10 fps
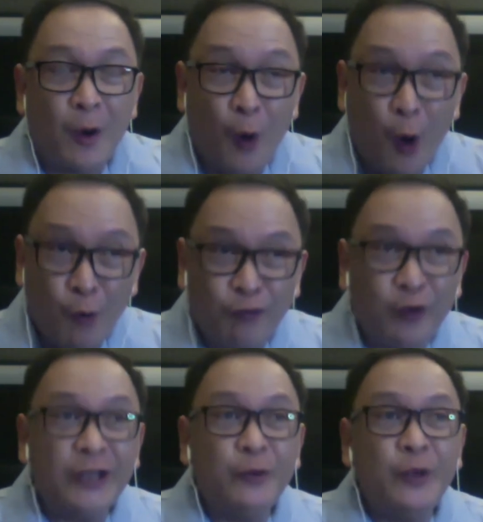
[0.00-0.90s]

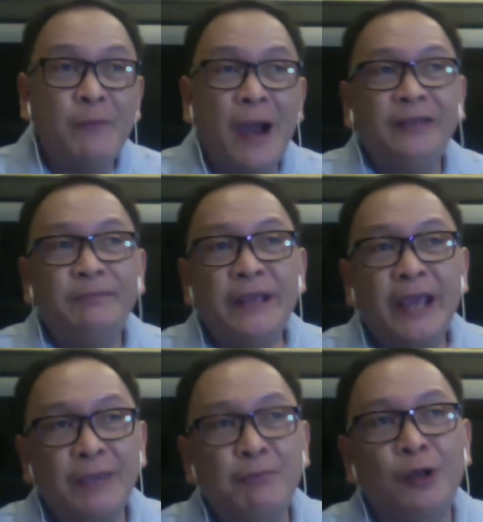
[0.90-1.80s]
hopefully we might be
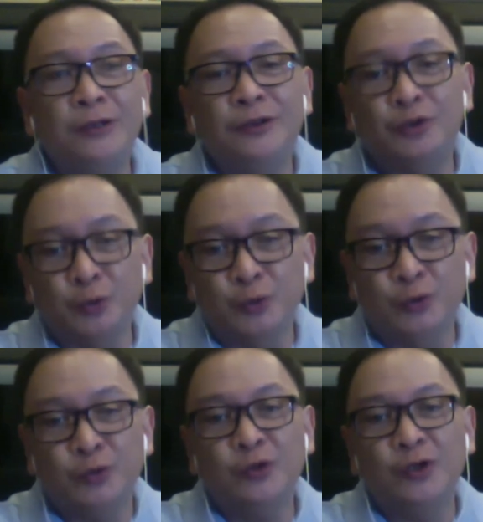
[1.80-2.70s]
able to